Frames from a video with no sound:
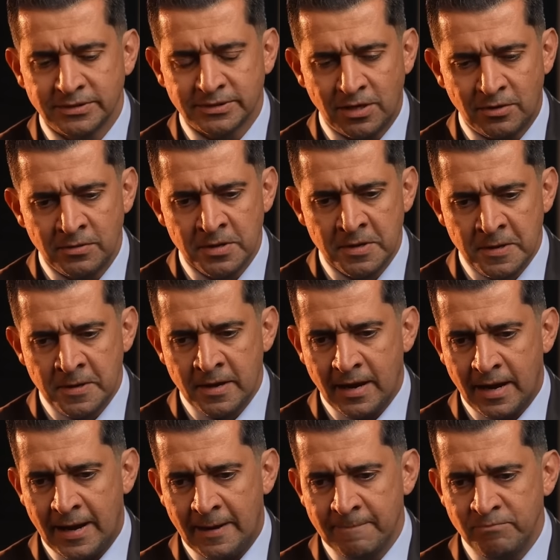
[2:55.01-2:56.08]
So,
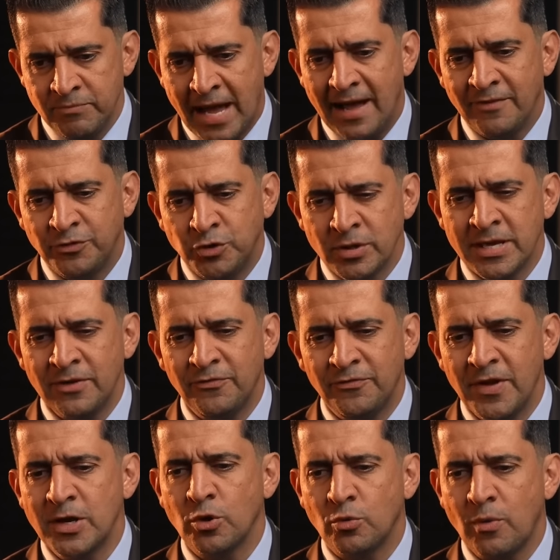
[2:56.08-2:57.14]
uh, yeah, if you can
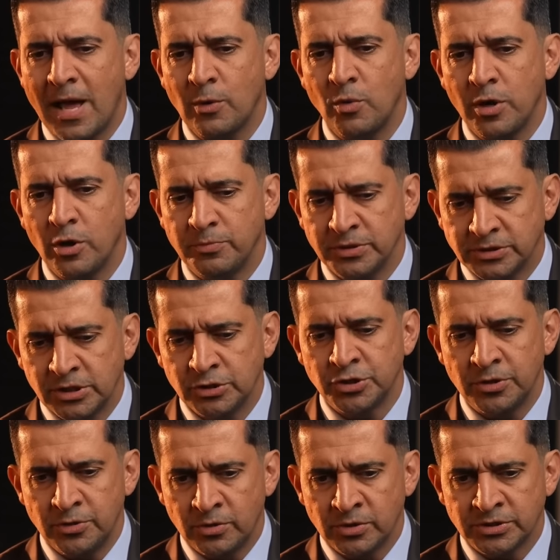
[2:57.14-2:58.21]
figure out a way to
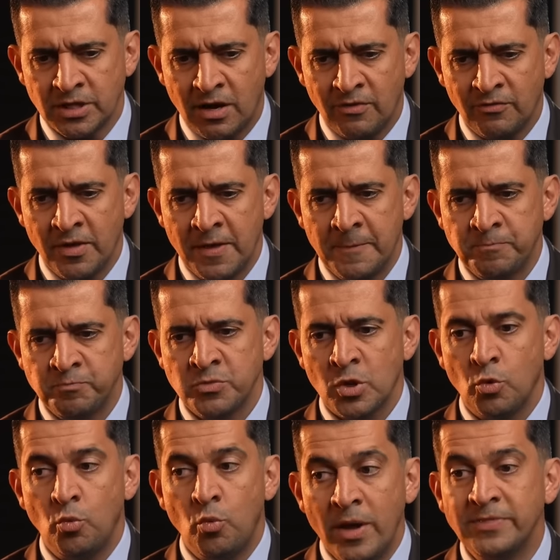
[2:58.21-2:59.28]
position yourself
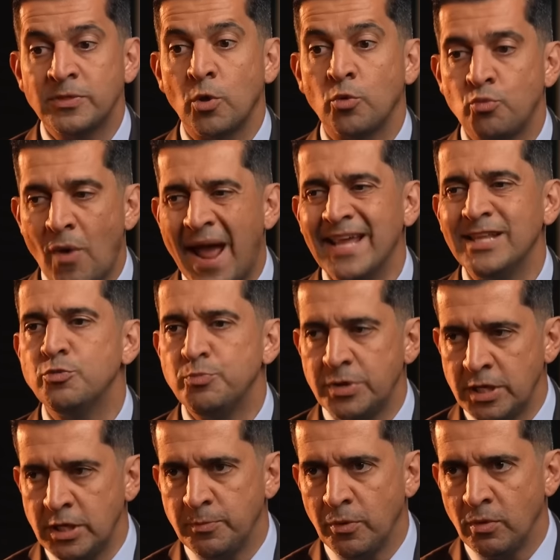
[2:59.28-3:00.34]
with the right
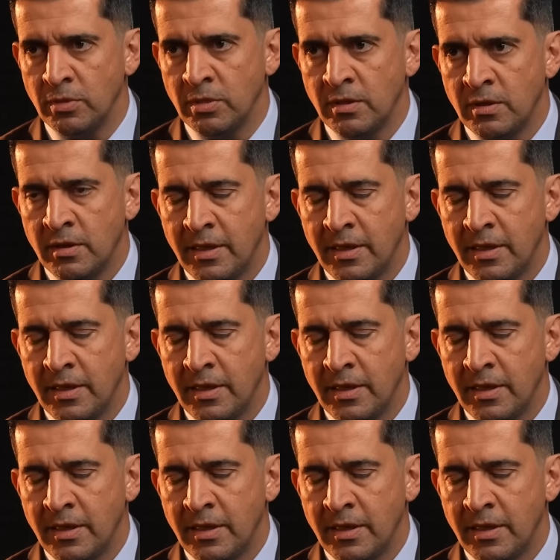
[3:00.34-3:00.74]
people,